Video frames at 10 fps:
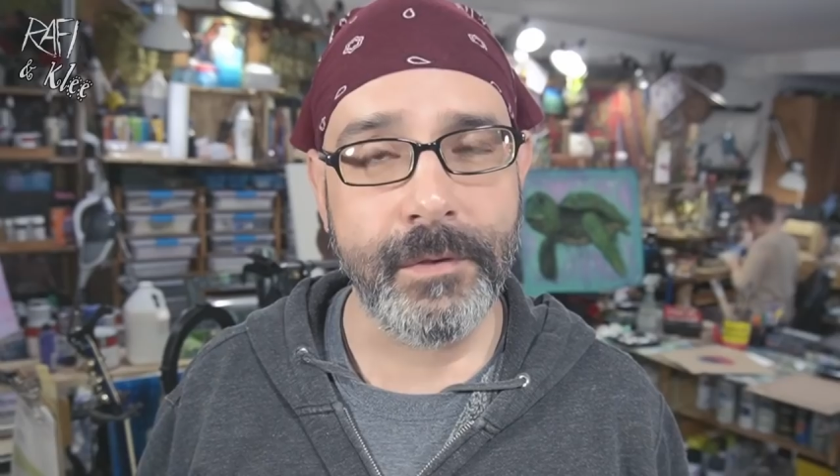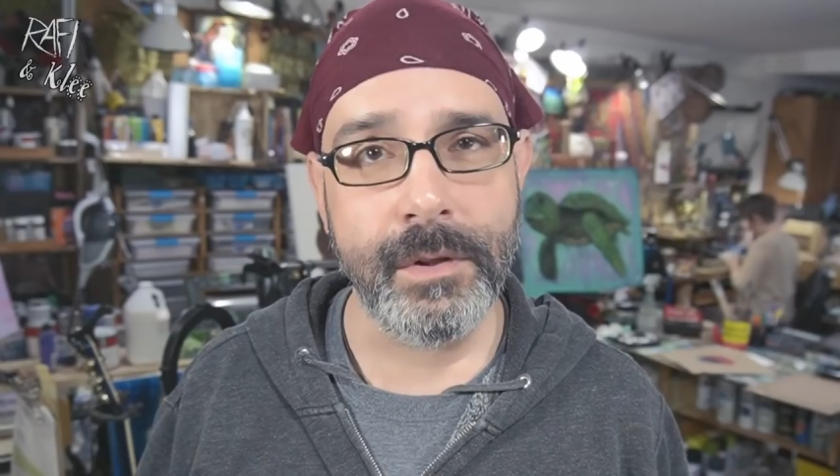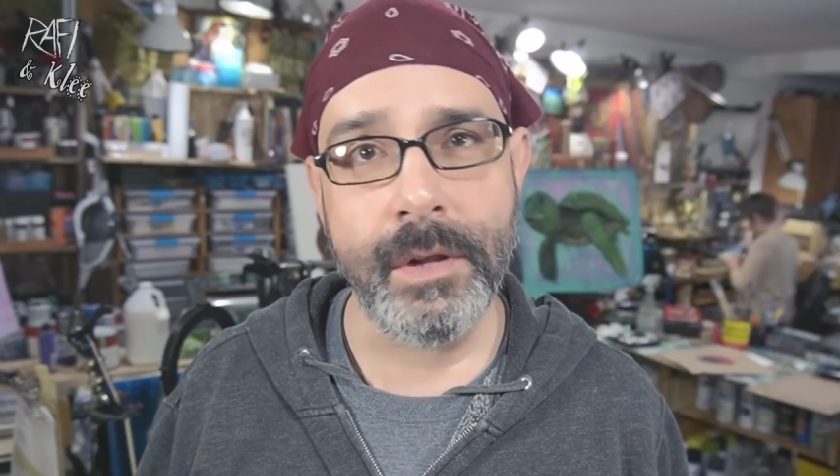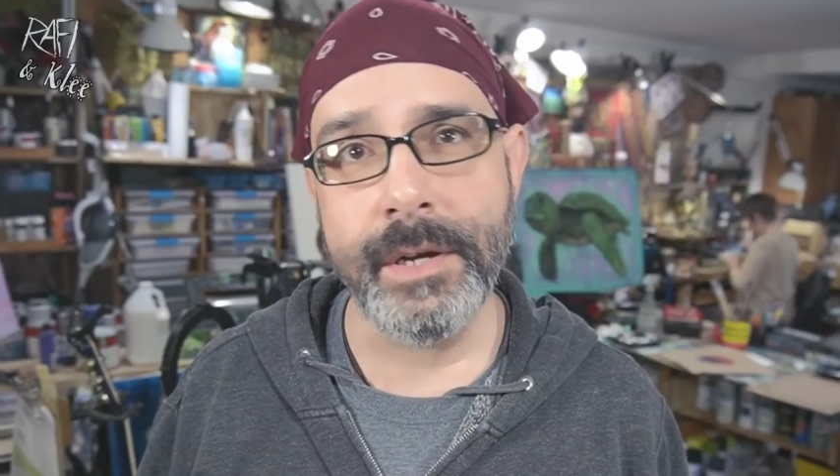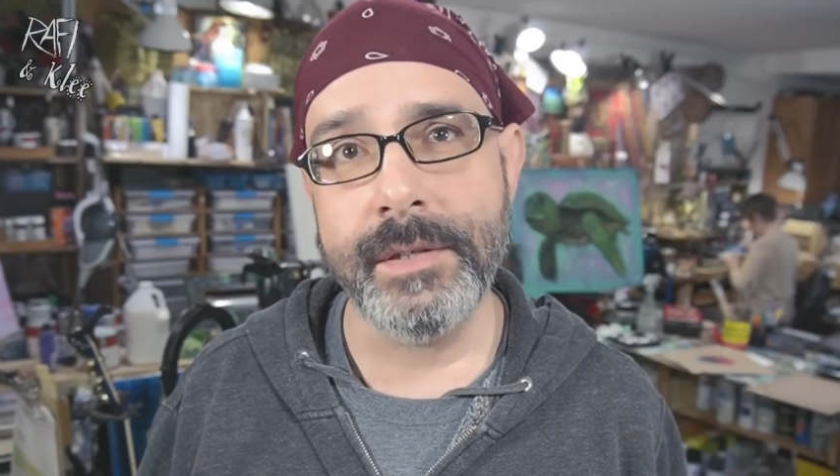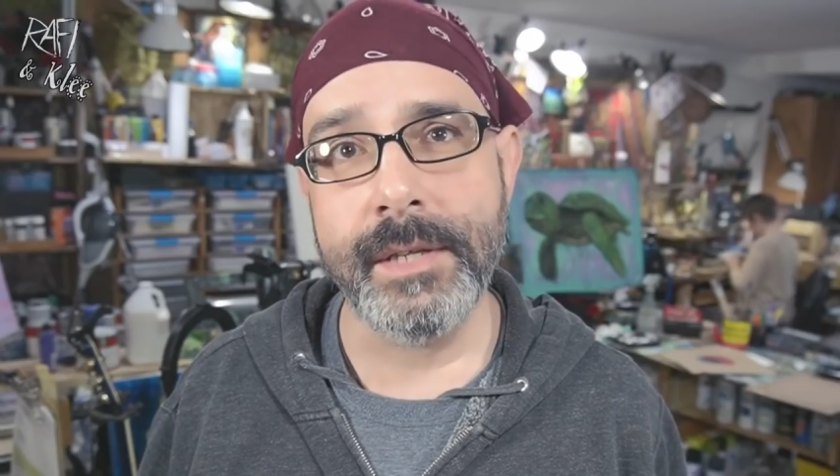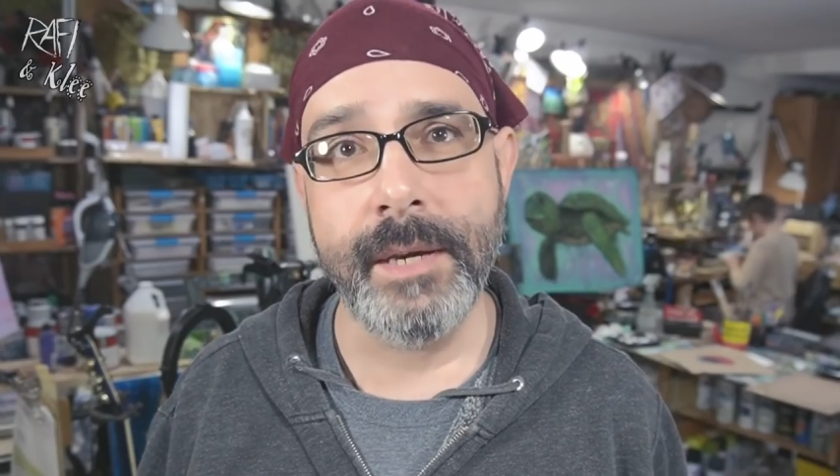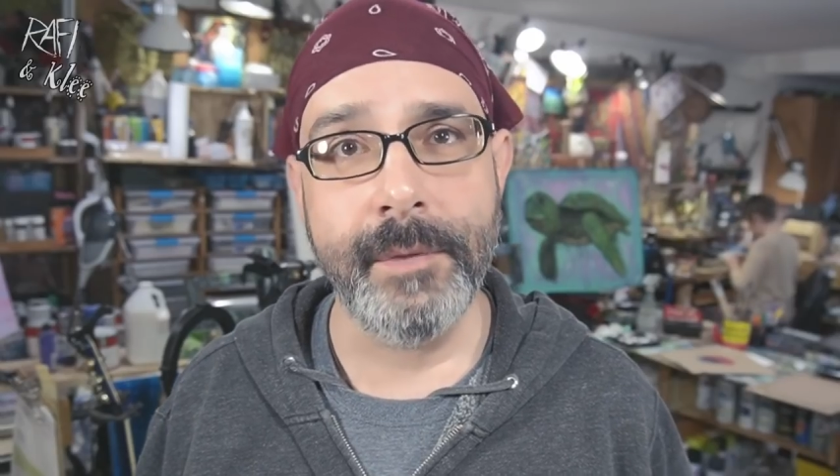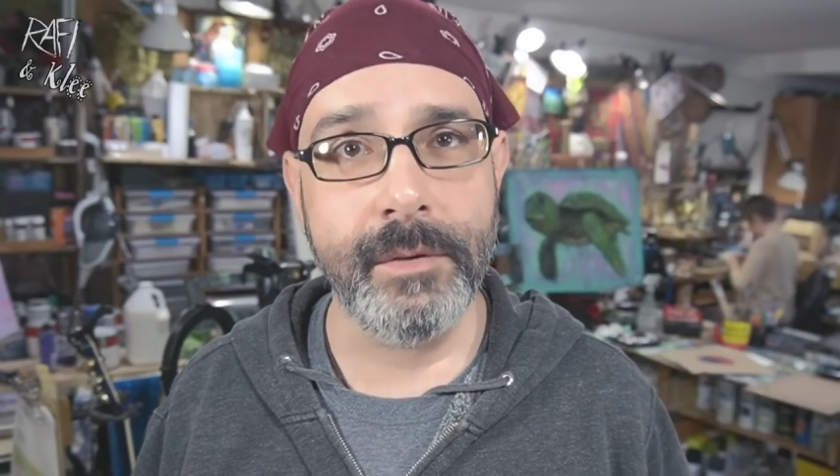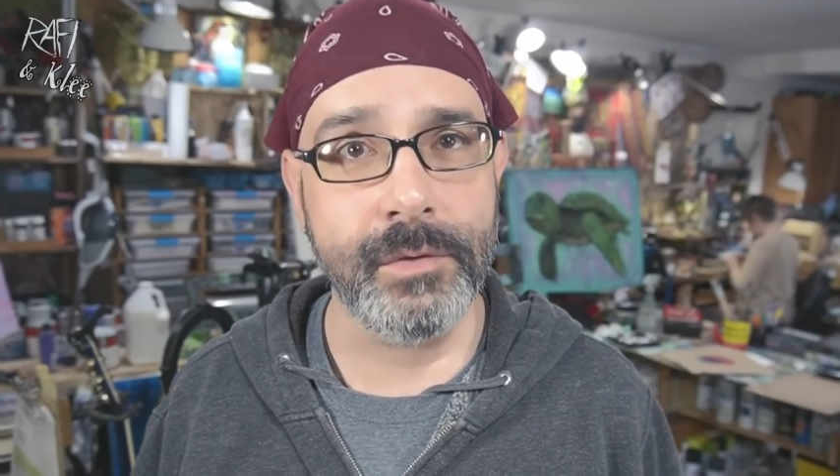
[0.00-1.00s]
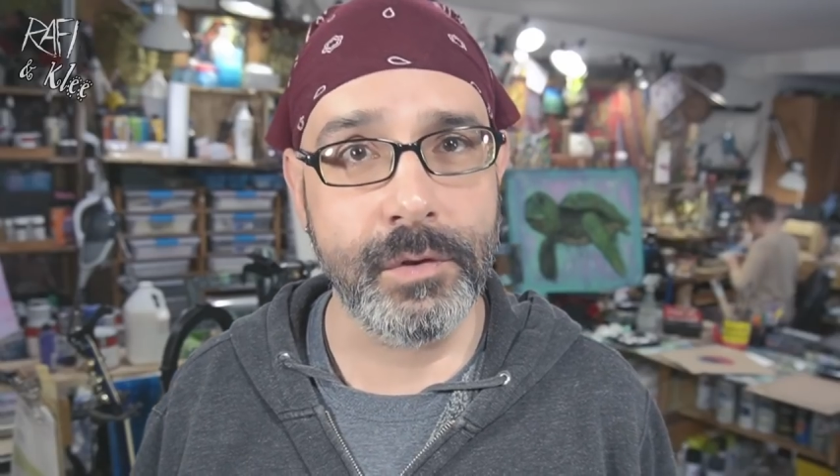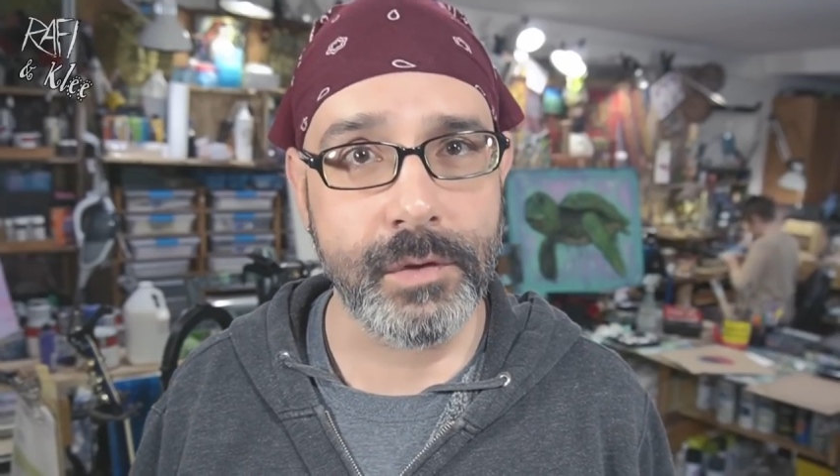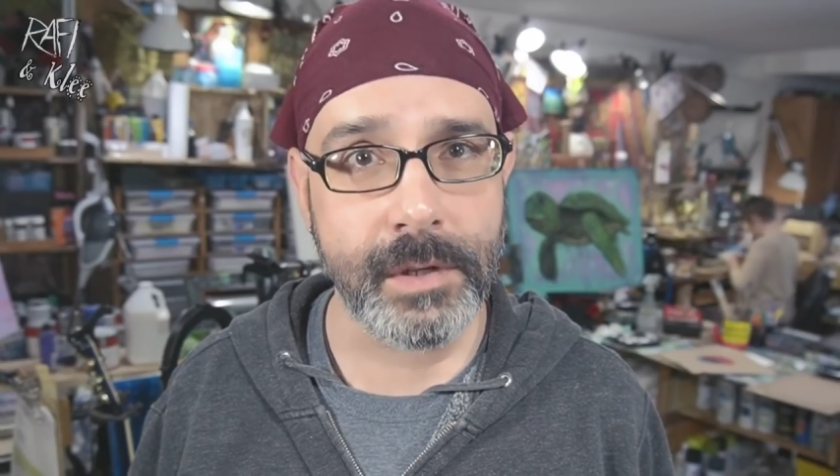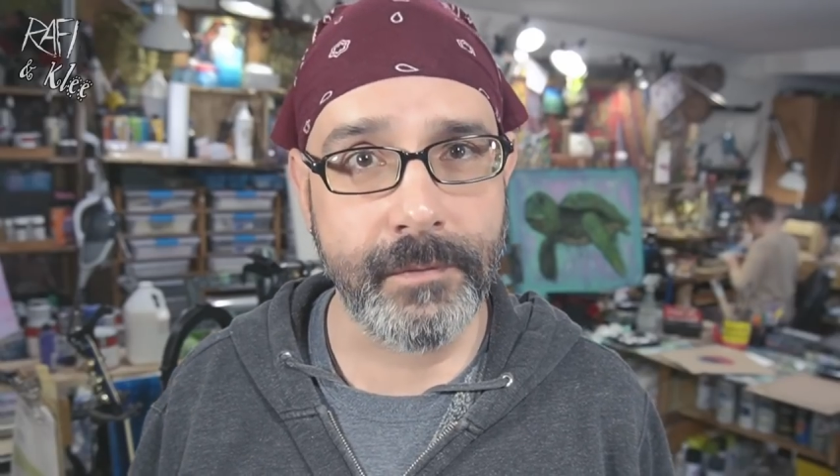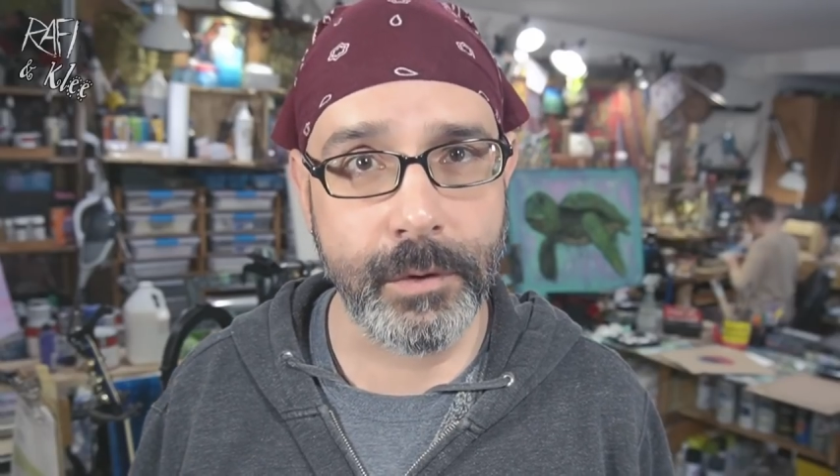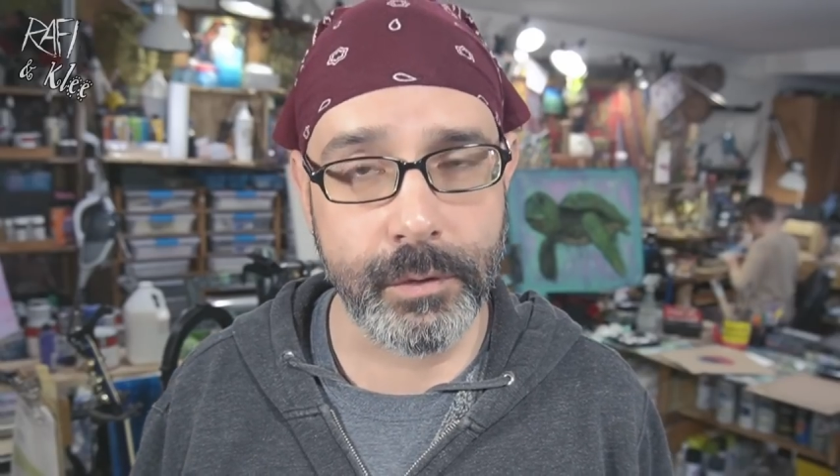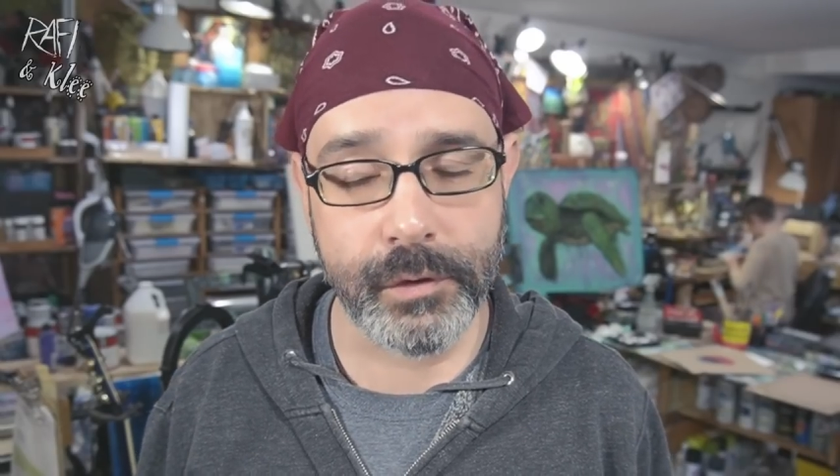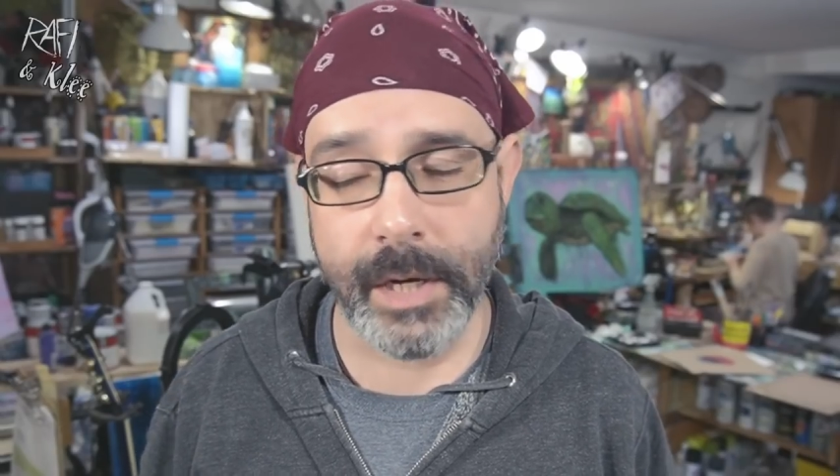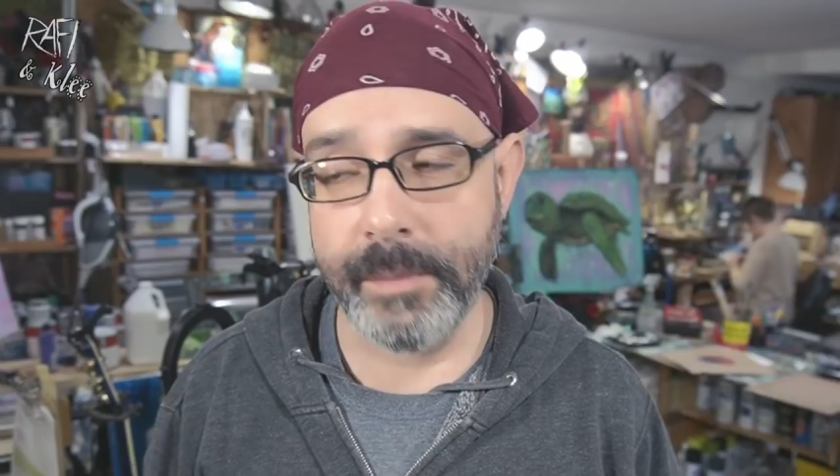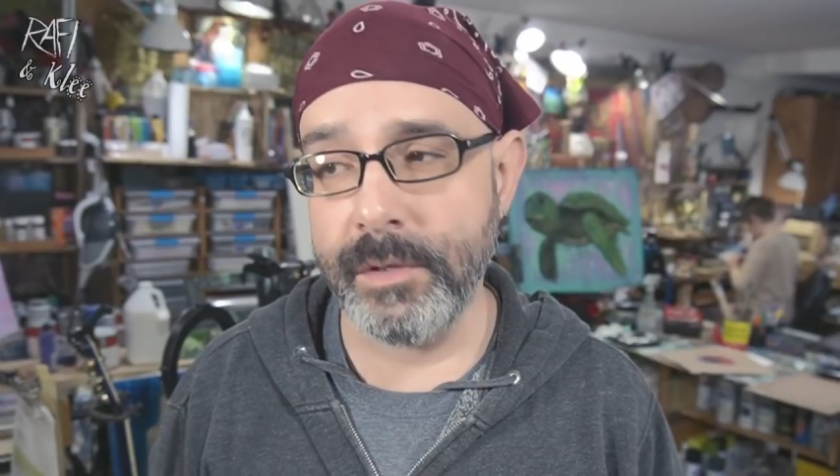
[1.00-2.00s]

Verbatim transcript: For the longest time, I was using Photoshop